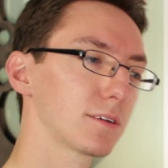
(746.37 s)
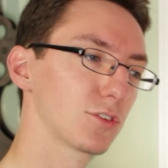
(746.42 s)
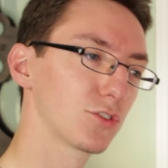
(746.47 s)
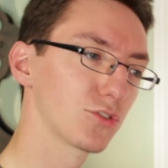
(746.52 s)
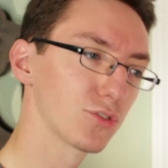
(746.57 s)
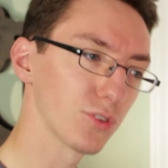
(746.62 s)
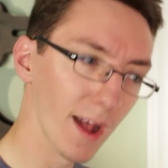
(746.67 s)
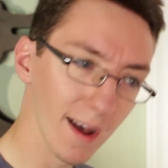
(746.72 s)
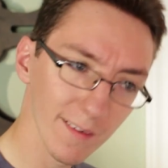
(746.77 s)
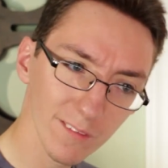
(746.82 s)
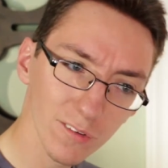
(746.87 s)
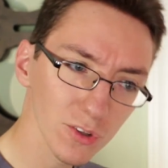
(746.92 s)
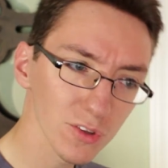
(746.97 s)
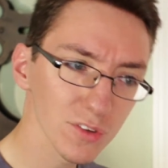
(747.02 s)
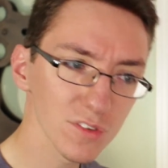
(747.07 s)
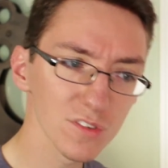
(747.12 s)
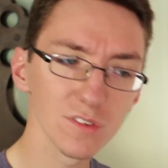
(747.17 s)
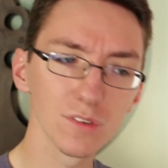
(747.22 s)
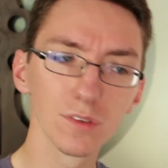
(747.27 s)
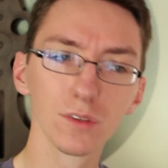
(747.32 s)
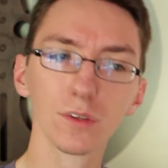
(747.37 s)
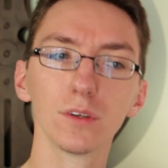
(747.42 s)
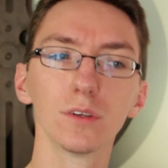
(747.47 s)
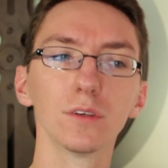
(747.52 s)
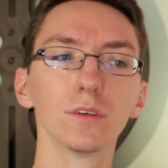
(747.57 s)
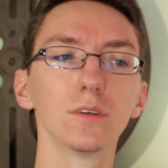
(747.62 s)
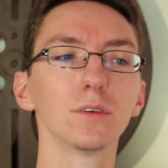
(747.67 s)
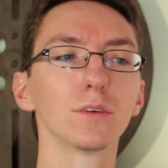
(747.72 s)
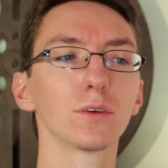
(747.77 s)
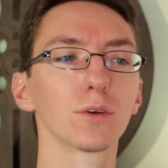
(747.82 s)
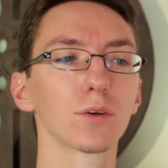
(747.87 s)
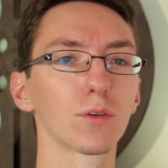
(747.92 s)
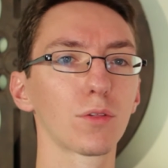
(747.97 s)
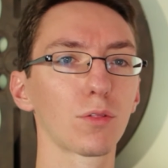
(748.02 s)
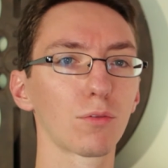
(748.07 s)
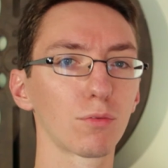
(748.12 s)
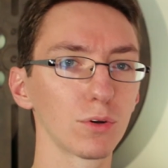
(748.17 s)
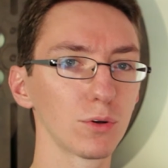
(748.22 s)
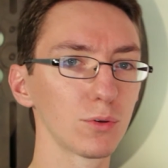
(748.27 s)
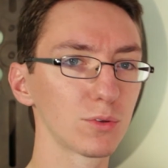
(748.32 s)
travels
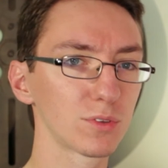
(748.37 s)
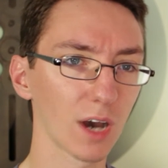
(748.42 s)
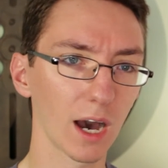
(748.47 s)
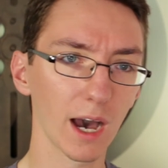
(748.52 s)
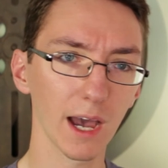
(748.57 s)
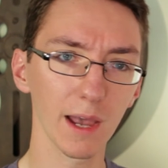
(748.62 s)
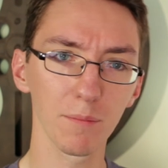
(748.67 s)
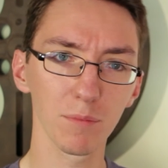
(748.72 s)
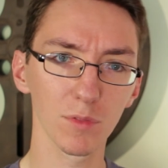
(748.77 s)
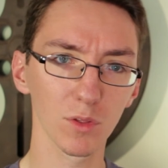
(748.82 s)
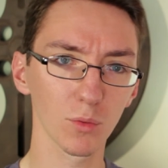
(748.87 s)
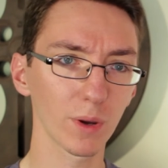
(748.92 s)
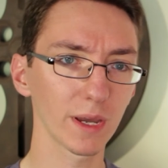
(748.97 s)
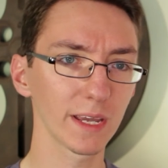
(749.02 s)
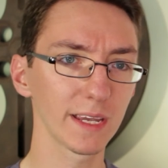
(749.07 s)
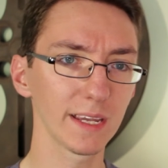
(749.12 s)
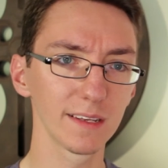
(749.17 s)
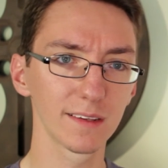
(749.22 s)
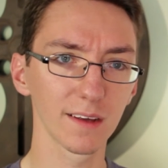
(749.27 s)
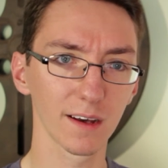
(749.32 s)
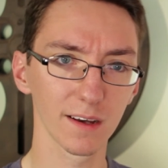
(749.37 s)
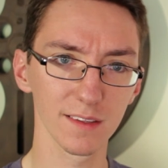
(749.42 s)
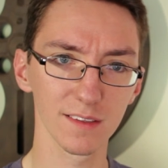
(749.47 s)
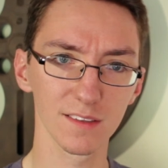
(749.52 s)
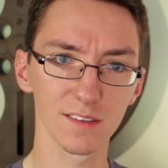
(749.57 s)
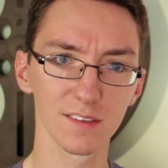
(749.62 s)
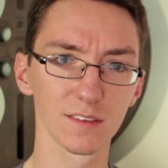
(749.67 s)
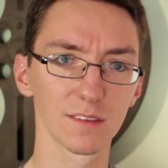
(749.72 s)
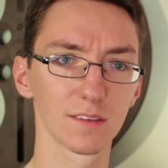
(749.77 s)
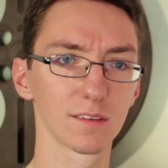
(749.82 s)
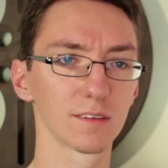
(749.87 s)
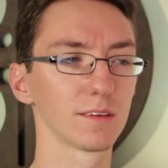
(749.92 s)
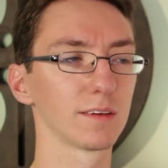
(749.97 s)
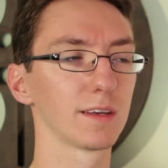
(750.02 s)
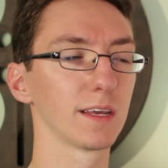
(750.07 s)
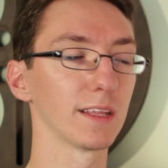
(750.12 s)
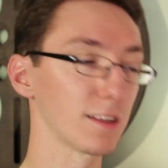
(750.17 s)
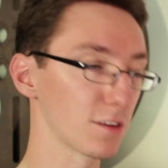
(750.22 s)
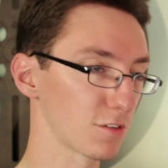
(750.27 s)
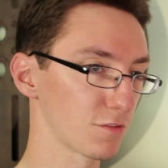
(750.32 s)
through time the way he does,
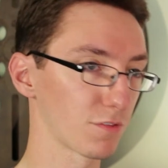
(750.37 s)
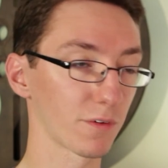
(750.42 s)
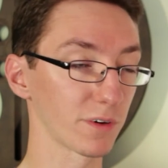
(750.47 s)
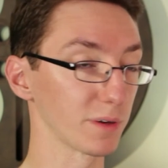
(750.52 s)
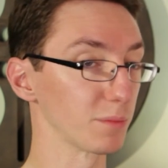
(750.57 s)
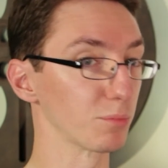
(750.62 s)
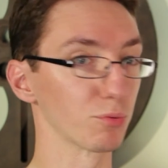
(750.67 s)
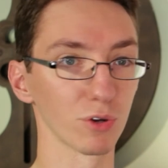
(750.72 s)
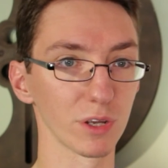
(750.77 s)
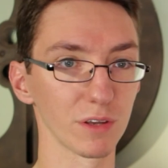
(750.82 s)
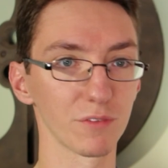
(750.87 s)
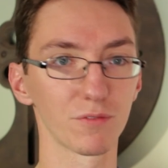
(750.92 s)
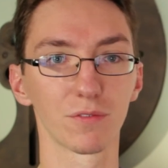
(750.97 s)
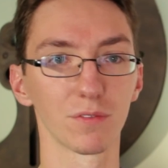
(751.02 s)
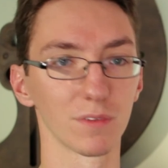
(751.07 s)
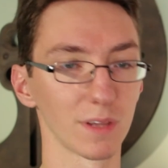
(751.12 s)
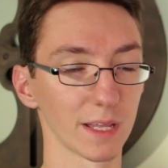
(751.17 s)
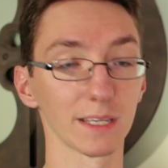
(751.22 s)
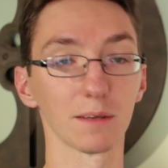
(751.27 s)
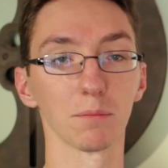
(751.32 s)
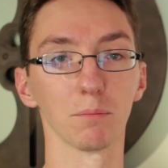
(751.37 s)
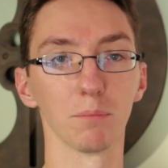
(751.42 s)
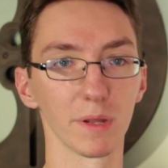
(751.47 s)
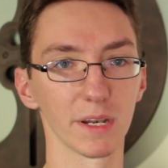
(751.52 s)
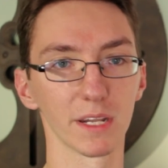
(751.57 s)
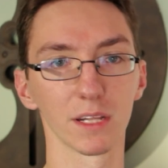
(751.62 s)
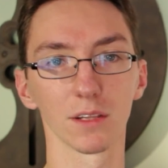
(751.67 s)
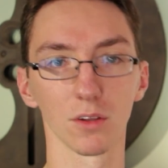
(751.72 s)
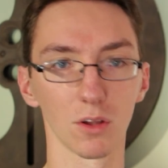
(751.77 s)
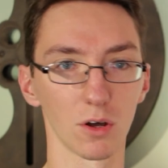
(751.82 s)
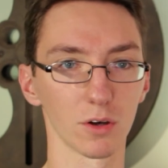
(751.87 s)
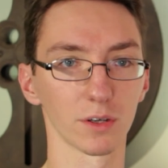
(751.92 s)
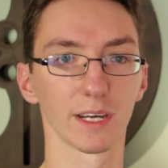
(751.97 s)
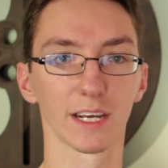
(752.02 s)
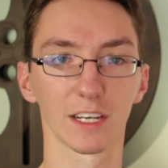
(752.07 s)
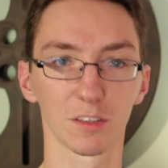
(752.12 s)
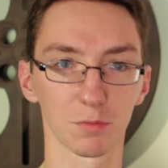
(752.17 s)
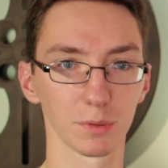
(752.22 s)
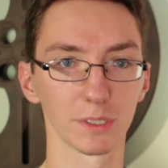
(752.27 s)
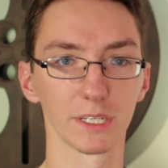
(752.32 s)
in this very brief, like, minute-long
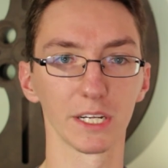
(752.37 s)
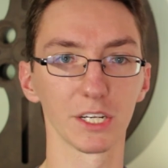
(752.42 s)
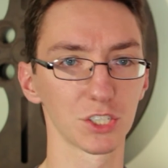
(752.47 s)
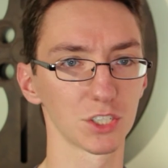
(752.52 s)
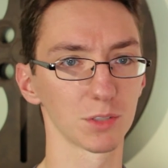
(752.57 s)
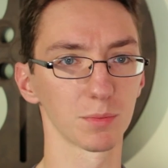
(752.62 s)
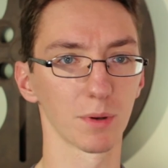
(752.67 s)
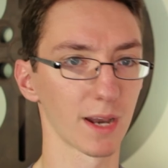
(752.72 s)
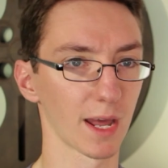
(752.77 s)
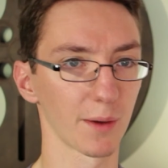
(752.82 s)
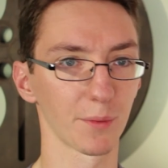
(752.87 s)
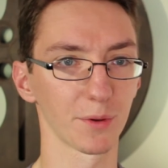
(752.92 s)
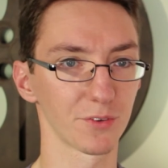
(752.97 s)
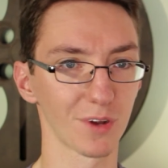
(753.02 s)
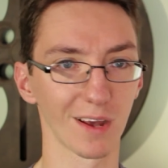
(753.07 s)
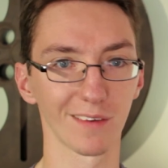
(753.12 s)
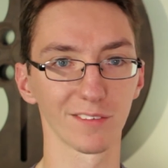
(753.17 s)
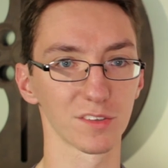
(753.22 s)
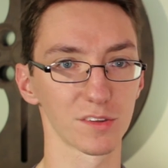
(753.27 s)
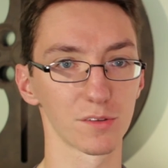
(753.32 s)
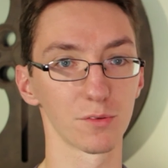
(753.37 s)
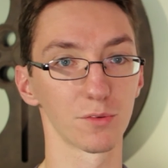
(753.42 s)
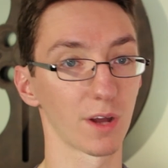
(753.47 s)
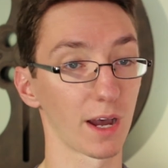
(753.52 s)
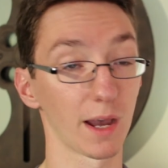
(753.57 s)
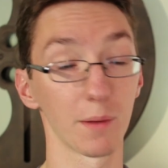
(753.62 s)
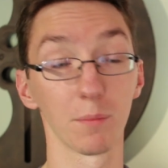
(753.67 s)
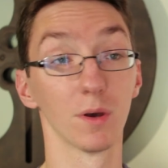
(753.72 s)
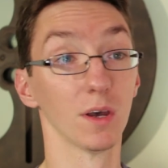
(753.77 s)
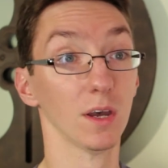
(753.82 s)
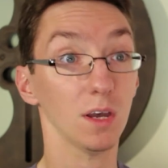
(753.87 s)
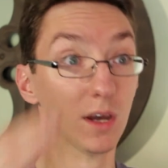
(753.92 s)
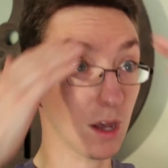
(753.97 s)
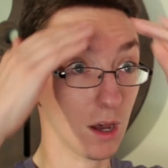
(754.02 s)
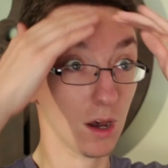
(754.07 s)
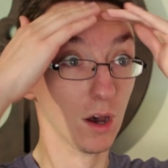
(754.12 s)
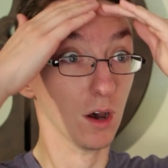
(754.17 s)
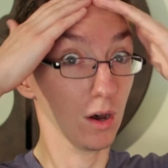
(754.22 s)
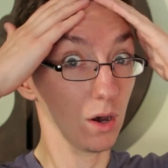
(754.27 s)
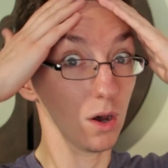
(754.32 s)
explanation about how he travels through time.
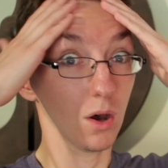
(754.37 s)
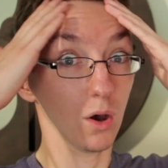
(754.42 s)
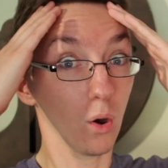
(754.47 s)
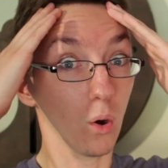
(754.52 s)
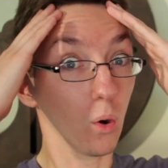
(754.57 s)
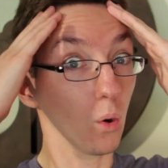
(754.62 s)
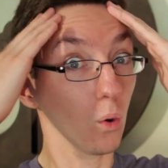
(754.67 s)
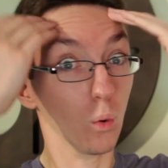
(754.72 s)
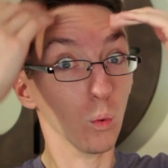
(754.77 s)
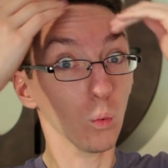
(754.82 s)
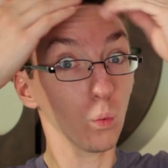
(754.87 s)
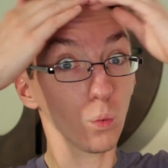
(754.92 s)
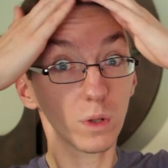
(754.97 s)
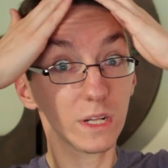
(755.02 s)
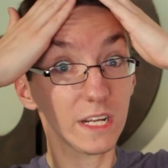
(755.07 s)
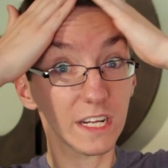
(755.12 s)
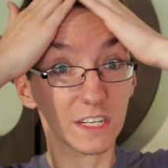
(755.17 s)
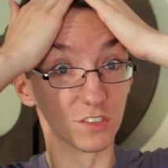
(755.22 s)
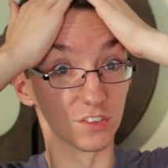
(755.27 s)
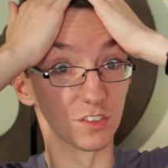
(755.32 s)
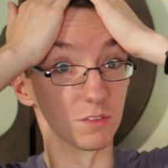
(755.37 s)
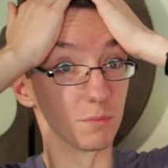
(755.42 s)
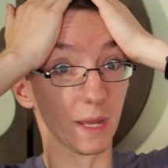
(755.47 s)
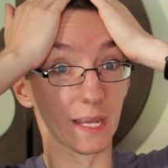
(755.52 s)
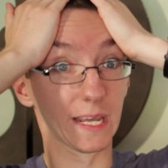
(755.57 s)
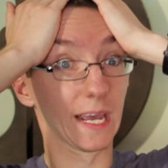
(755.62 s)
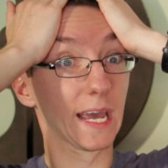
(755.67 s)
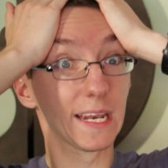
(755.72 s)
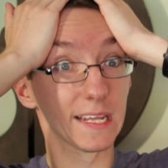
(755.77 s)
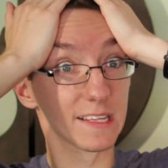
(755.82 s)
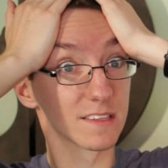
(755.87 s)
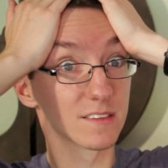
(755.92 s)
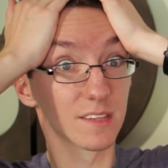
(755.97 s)
It doesn't make any